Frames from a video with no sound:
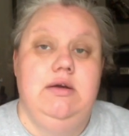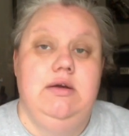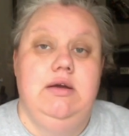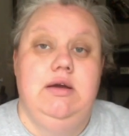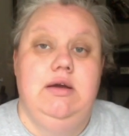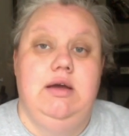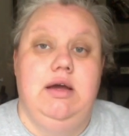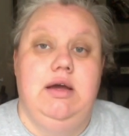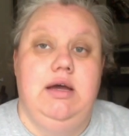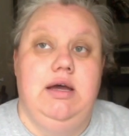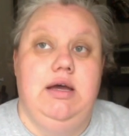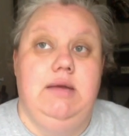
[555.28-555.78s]

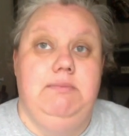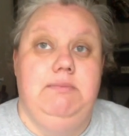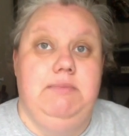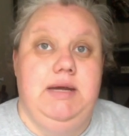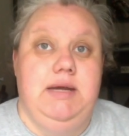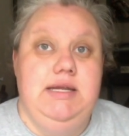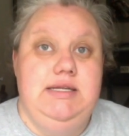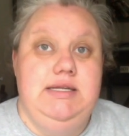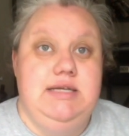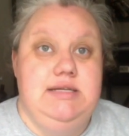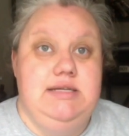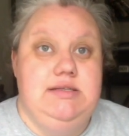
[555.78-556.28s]
my
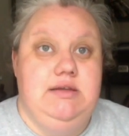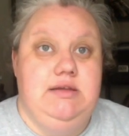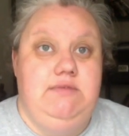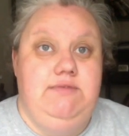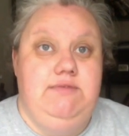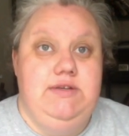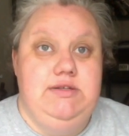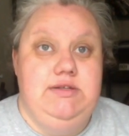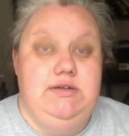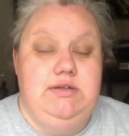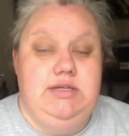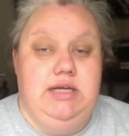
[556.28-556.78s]
Desert
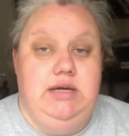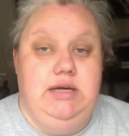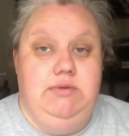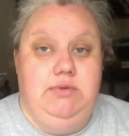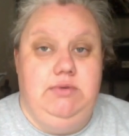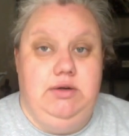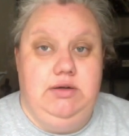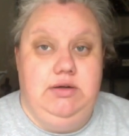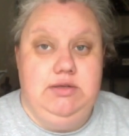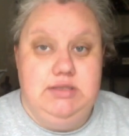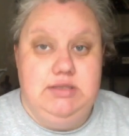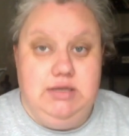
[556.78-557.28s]
Vista Dye
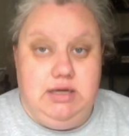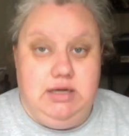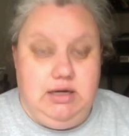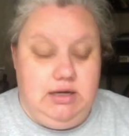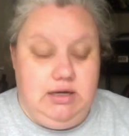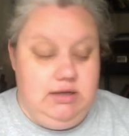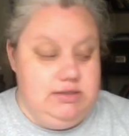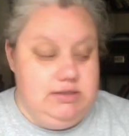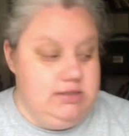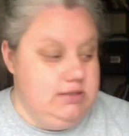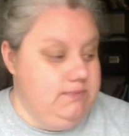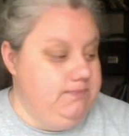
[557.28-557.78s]
Works
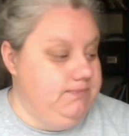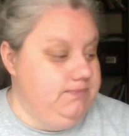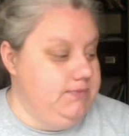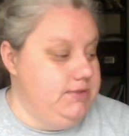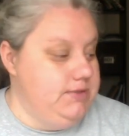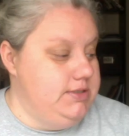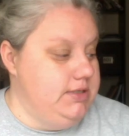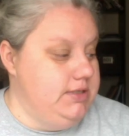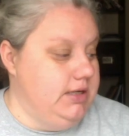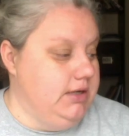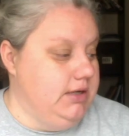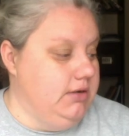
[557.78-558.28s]
socks.
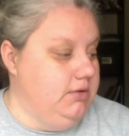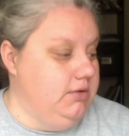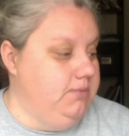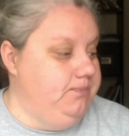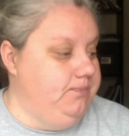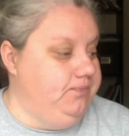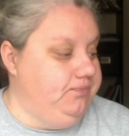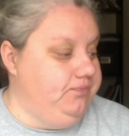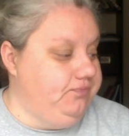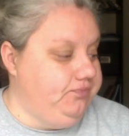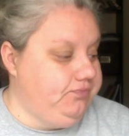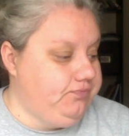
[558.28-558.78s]
So
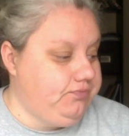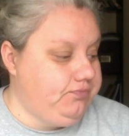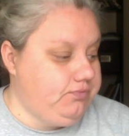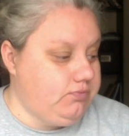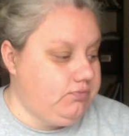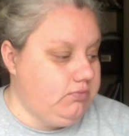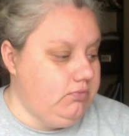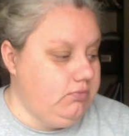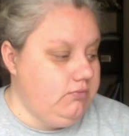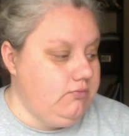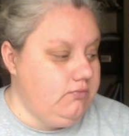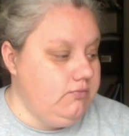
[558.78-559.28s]

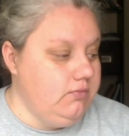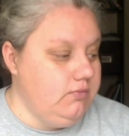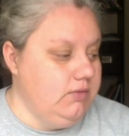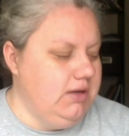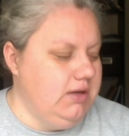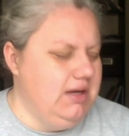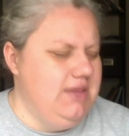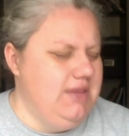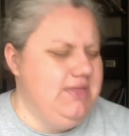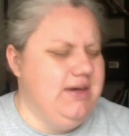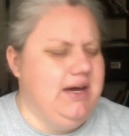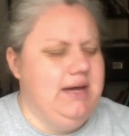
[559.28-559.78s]

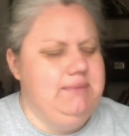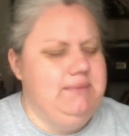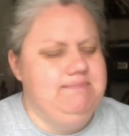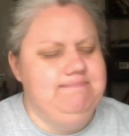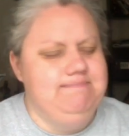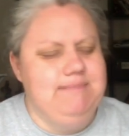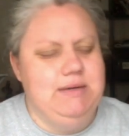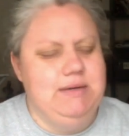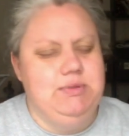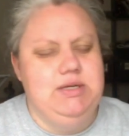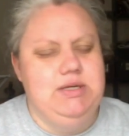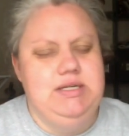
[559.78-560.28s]
I thought,
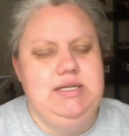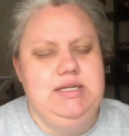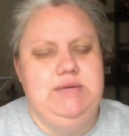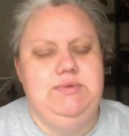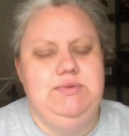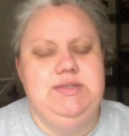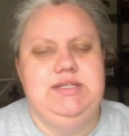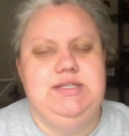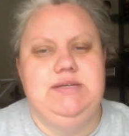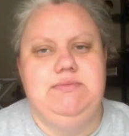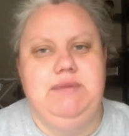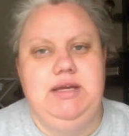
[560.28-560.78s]
I want to knit
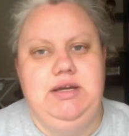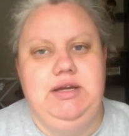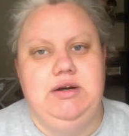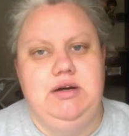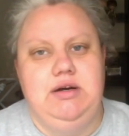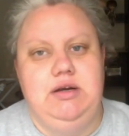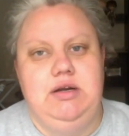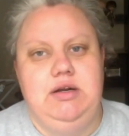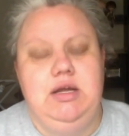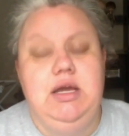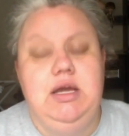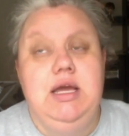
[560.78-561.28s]
with some of my
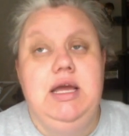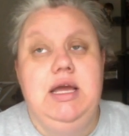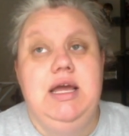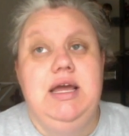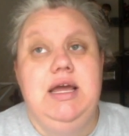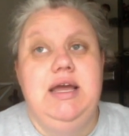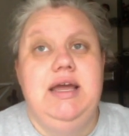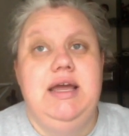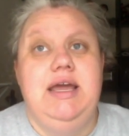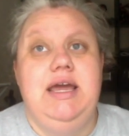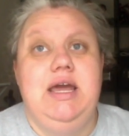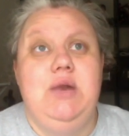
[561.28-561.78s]
yarn.
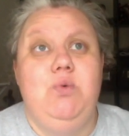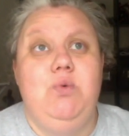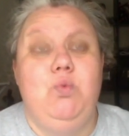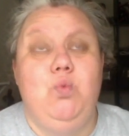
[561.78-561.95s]
And